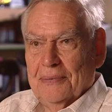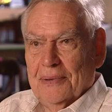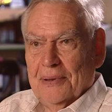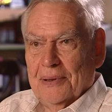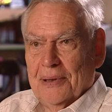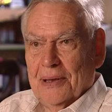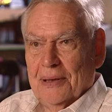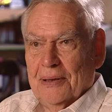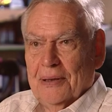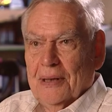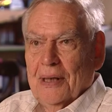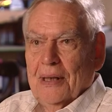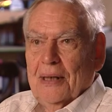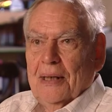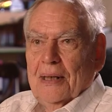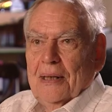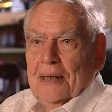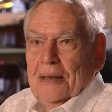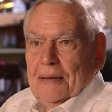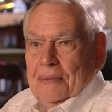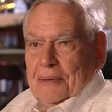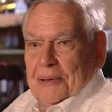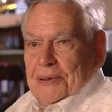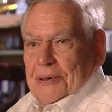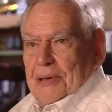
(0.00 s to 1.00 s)
you know,
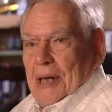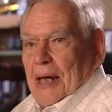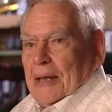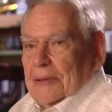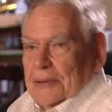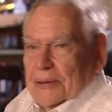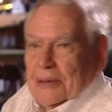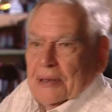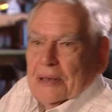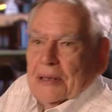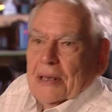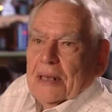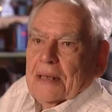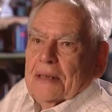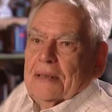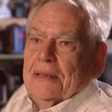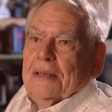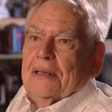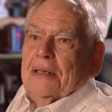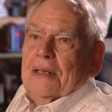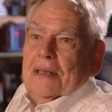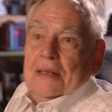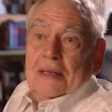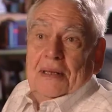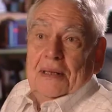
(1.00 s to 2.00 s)
which actually I
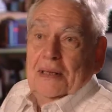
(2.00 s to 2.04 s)
did.